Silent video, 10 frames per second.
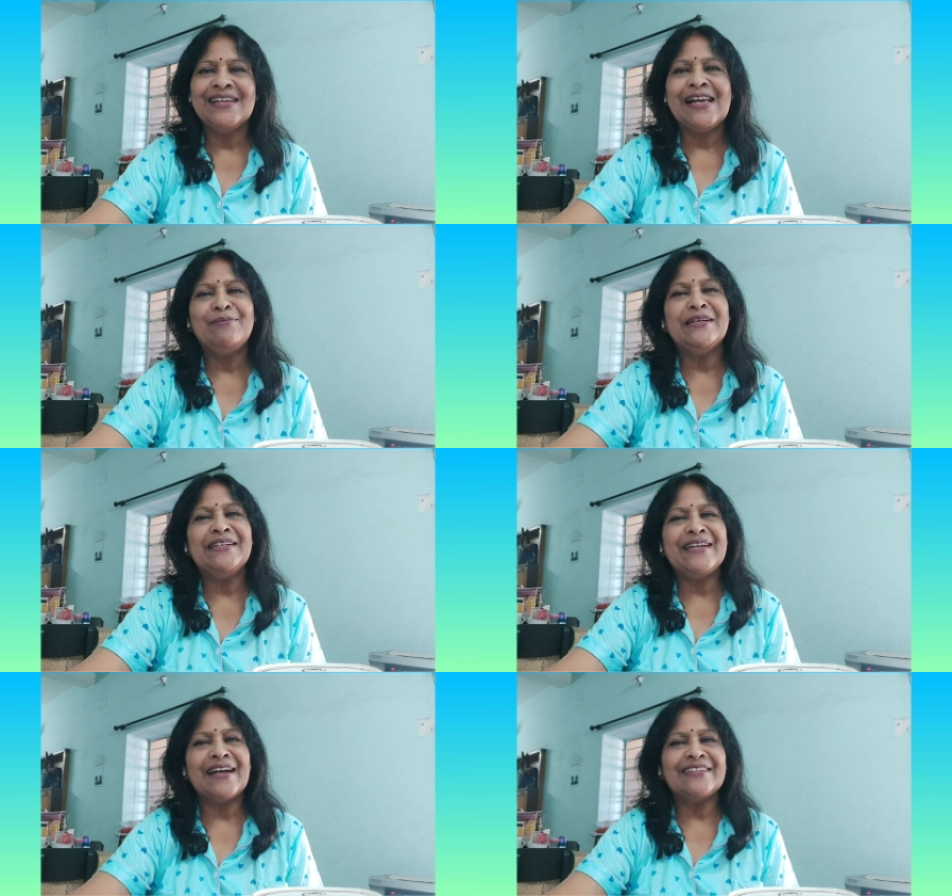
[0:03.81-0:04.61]
I'll be
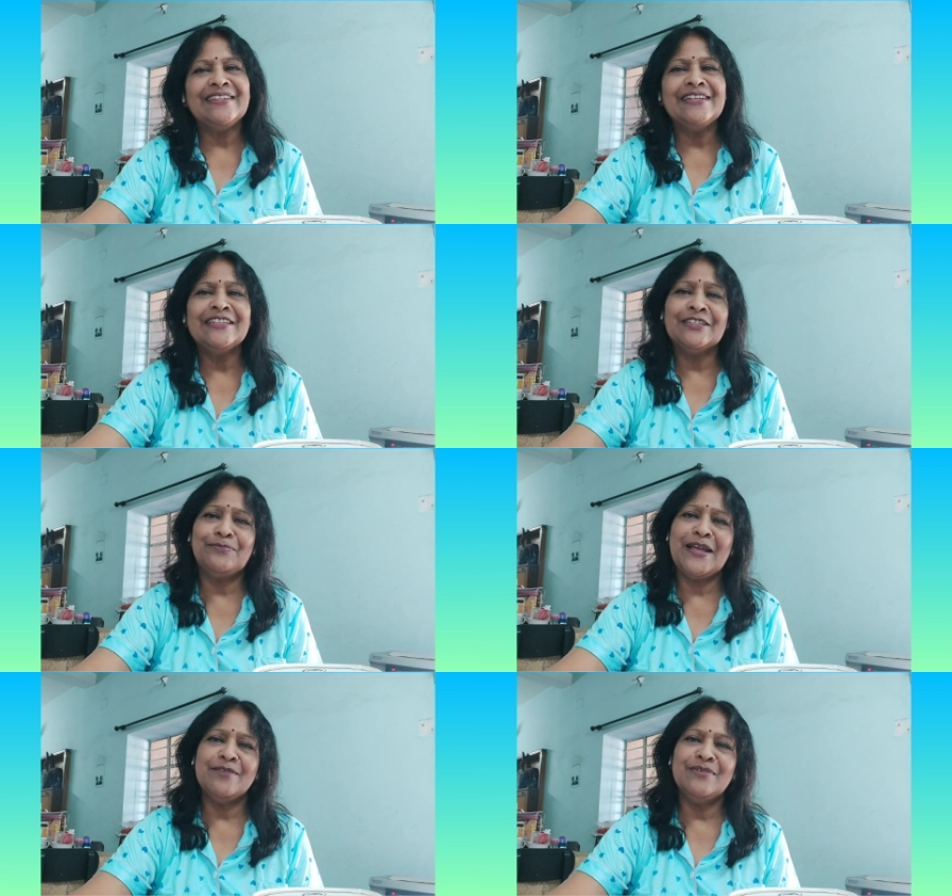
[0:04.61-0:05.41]
conducting an
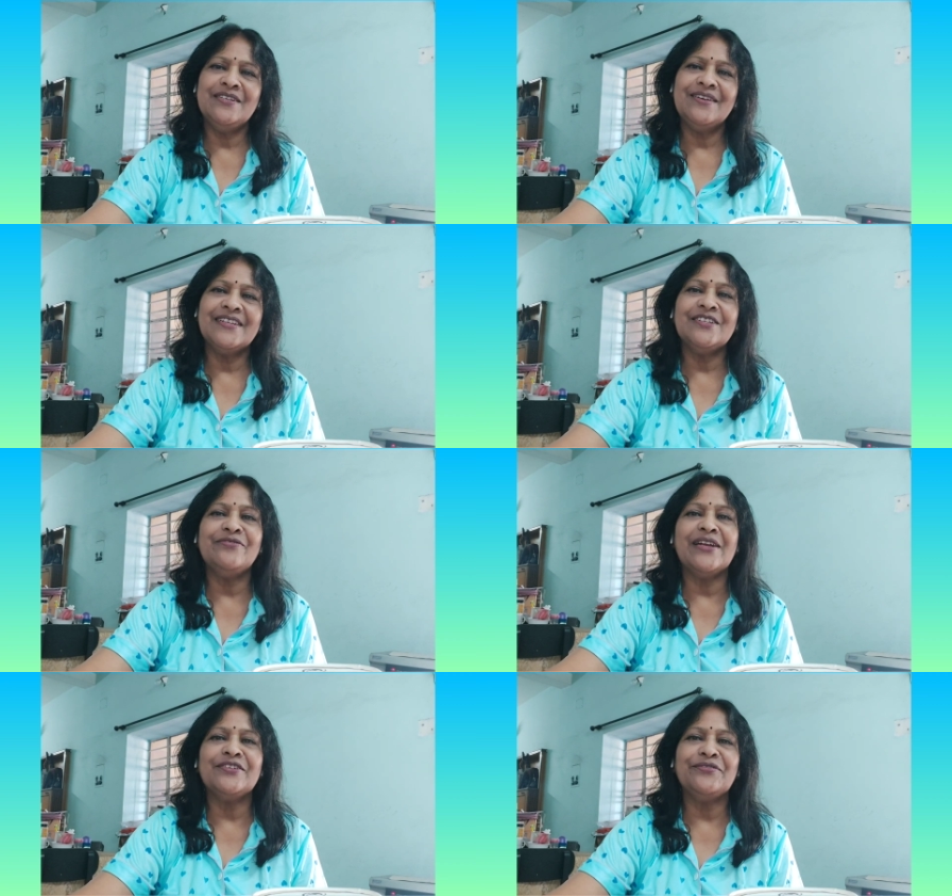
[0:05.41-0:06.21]
experiment right in
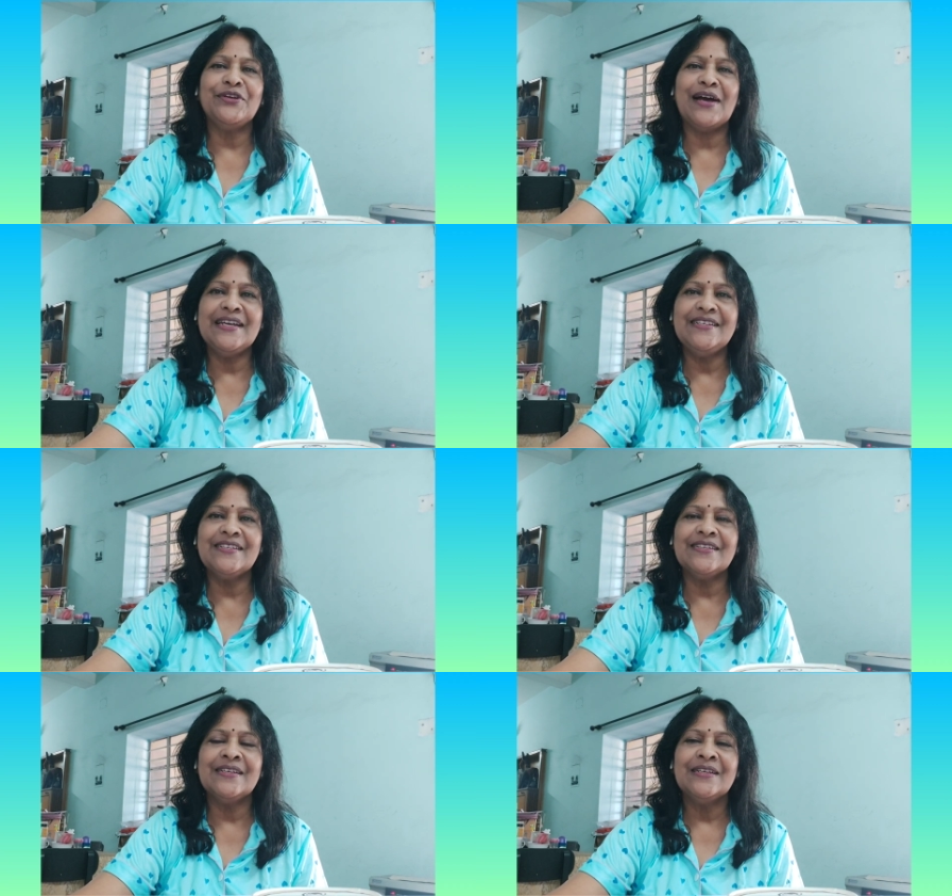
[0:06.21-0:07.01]
front of your
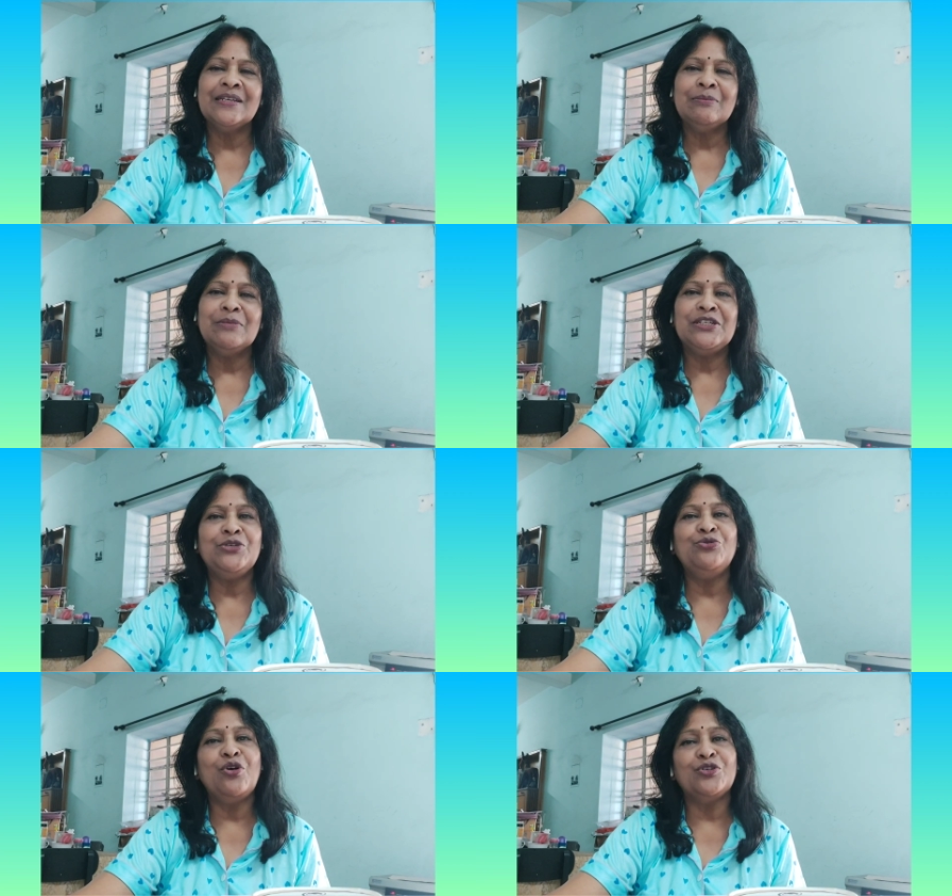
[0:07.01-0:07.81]
eyes, but
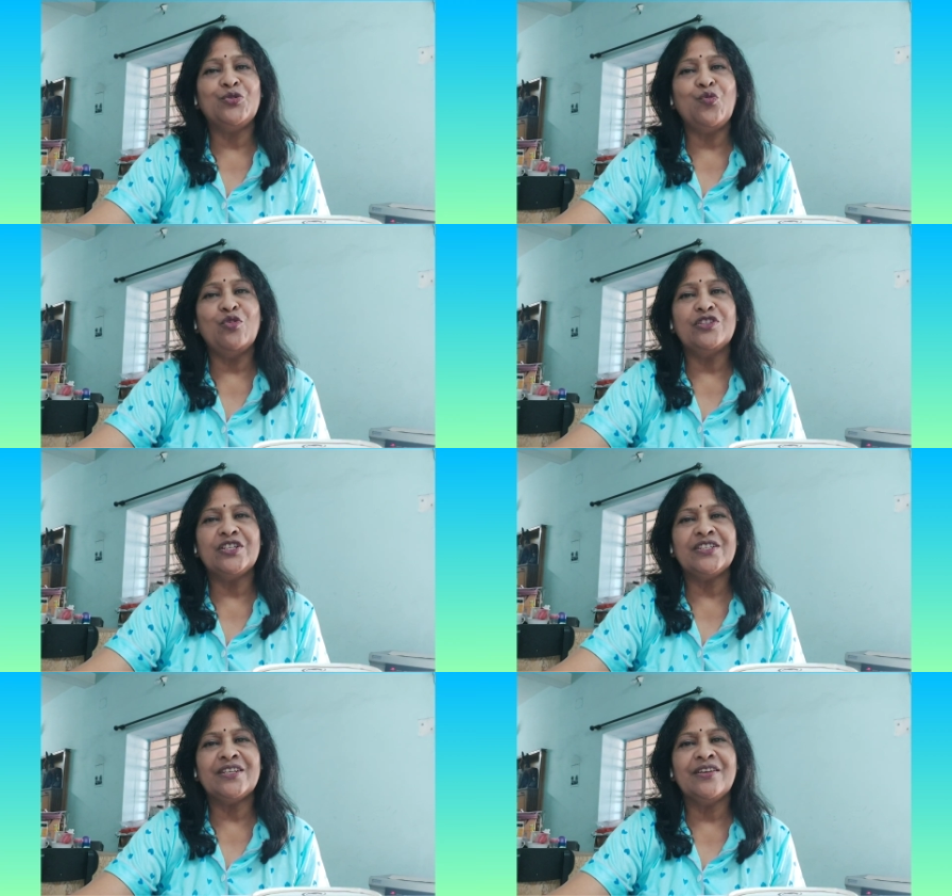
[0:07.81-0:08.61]
you've got to watch
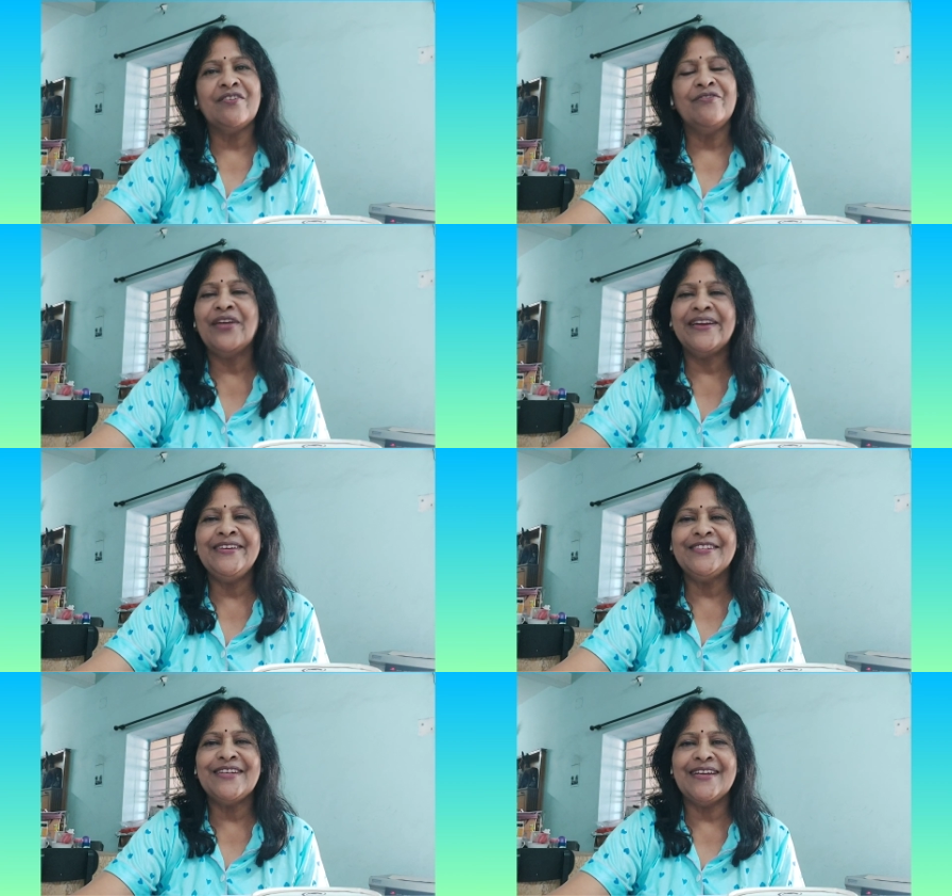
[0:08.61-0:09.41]
it
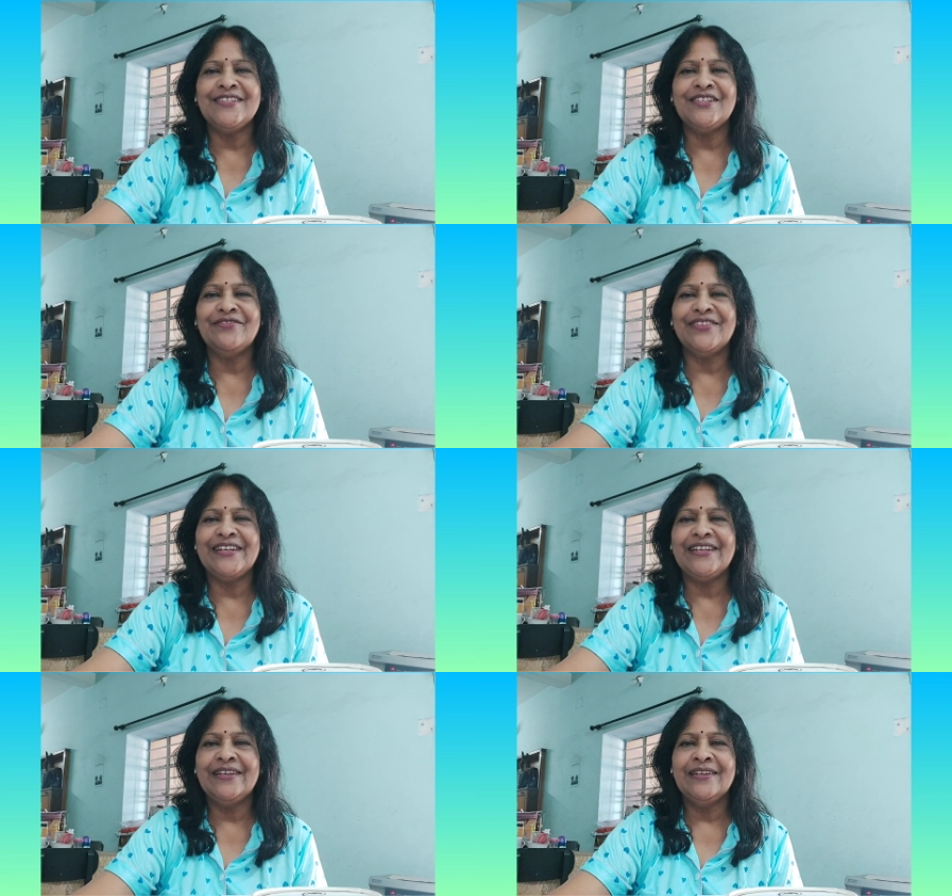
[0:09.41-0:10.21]
very attentively.